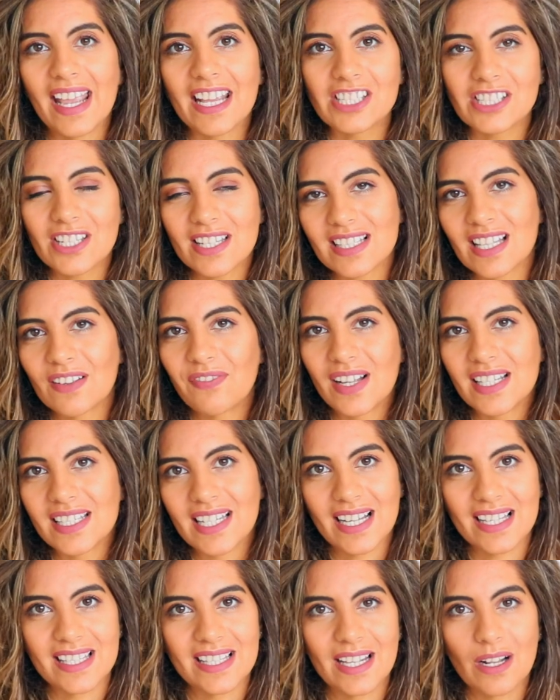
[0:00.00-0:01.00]
it's just a
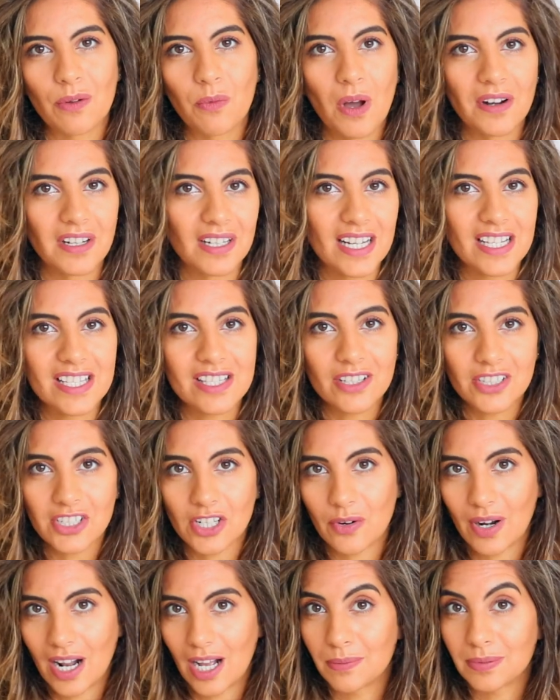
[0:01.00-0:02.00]
fantastic one, and it's such
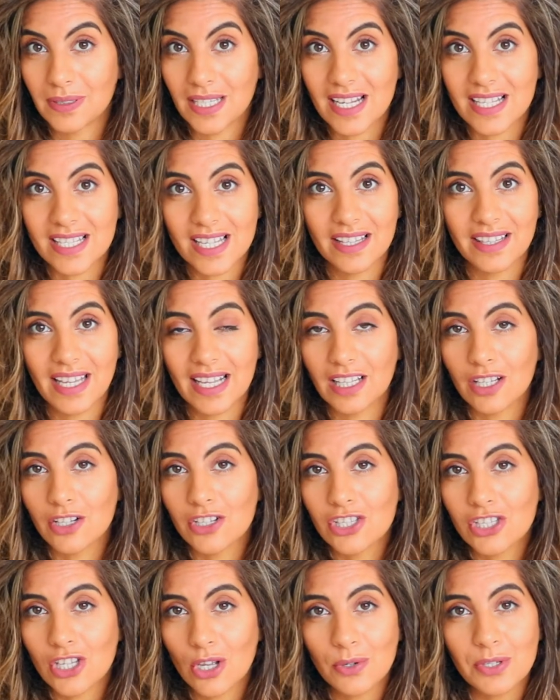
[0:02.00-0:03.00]
a crowd pleaser. They
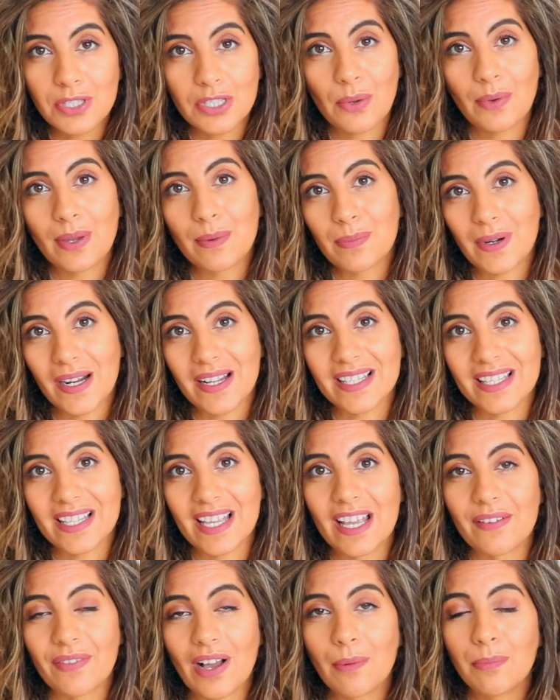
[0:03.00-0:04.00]
look so so
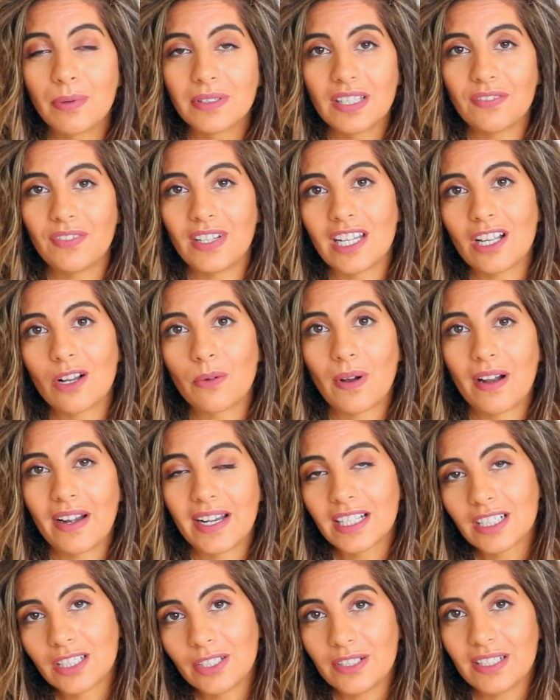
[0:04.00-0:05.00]
impressive. I put the video where I
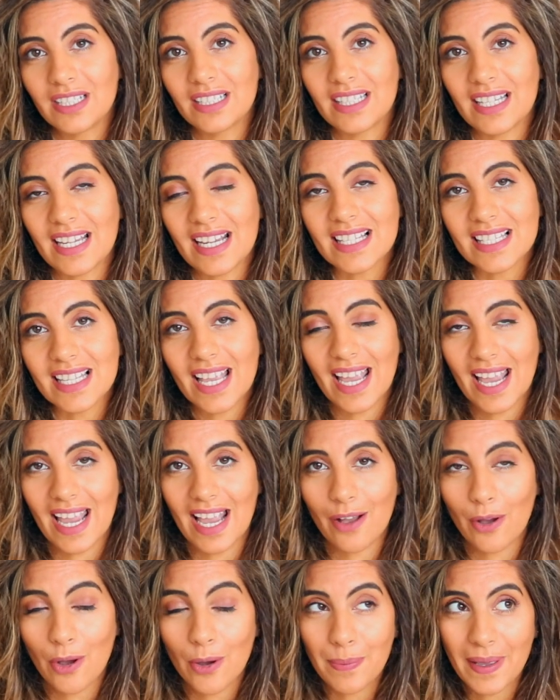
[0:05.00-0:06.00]
included these
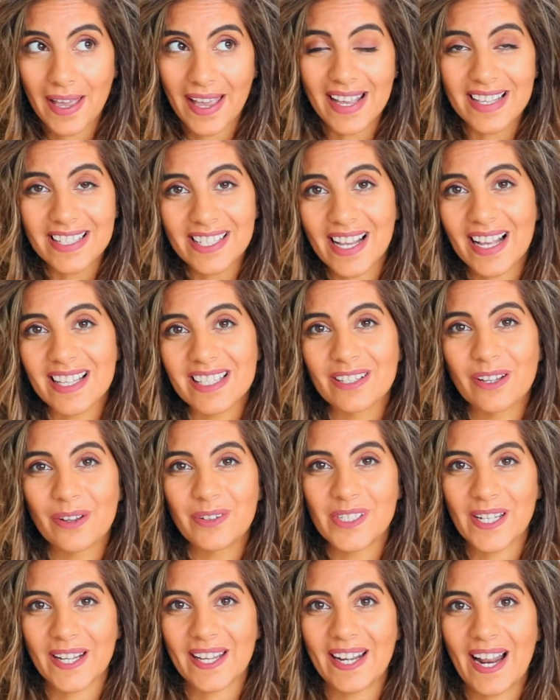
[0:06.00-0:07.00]
up here so you guys can go
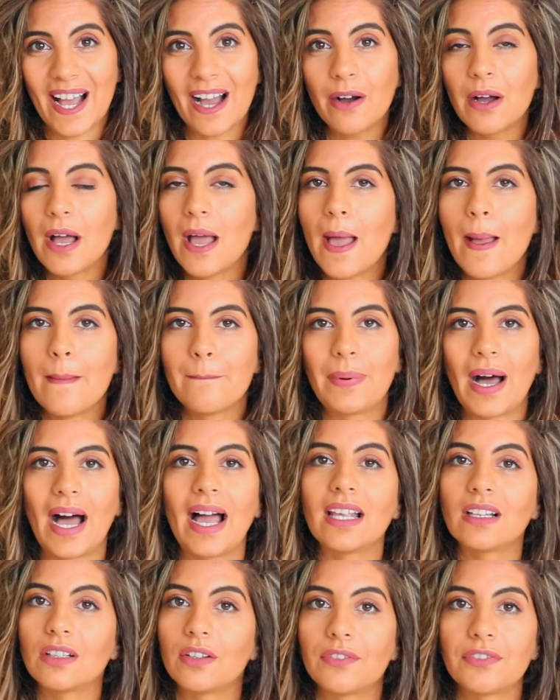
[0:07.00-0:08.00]
and check it out, but
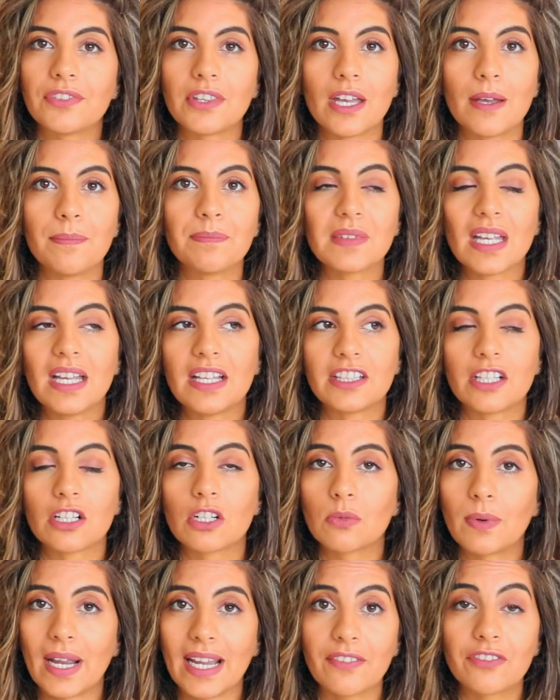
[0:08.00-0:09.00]
I love them. They're
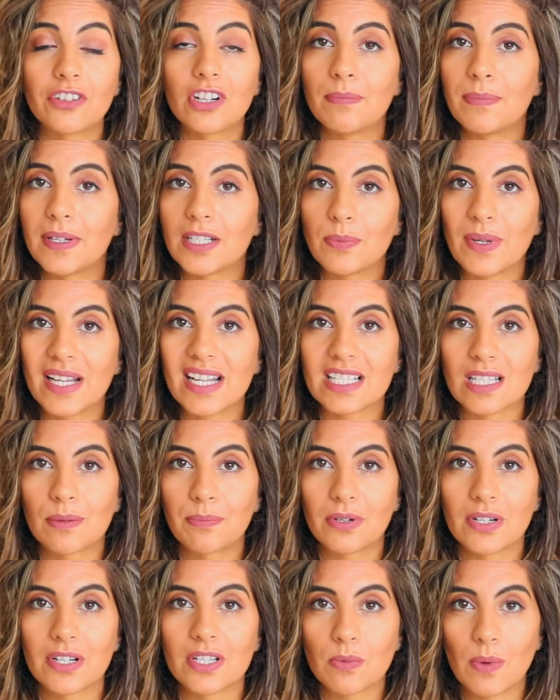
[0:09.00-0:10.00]
great for a midweek
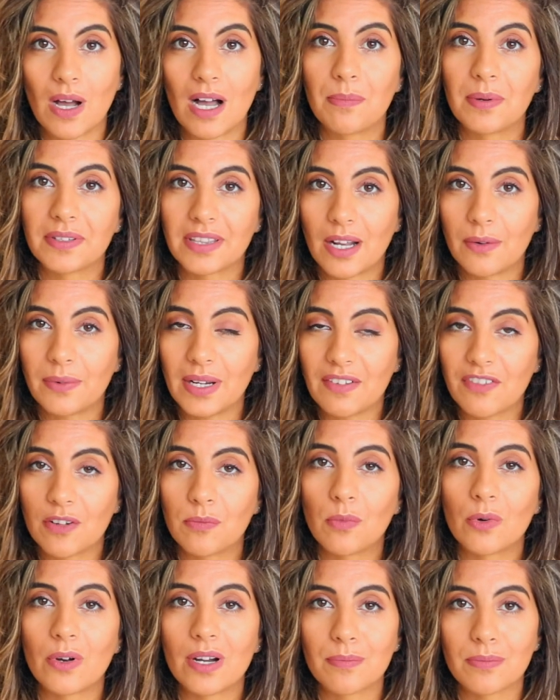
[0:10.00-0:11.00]
supper as well, but they're
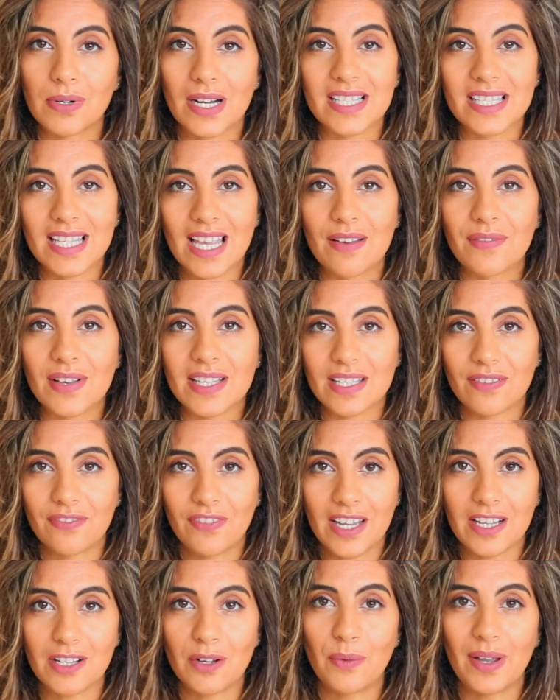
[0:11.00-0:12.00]
even more impressive as a
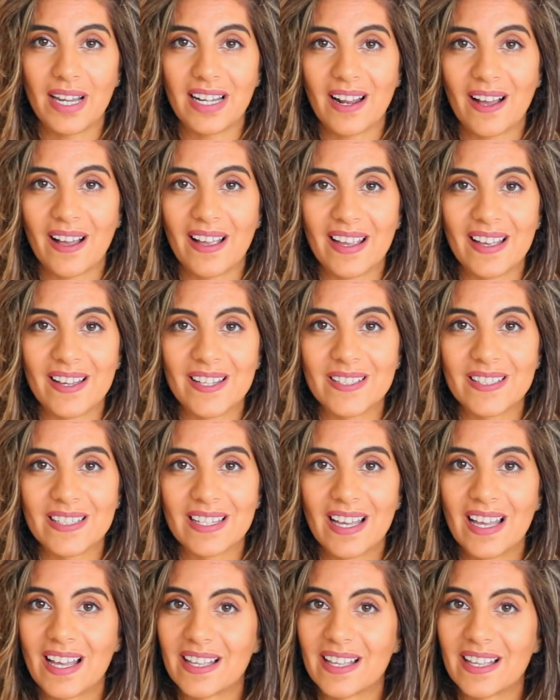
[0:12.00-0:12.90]
fakeaway night, and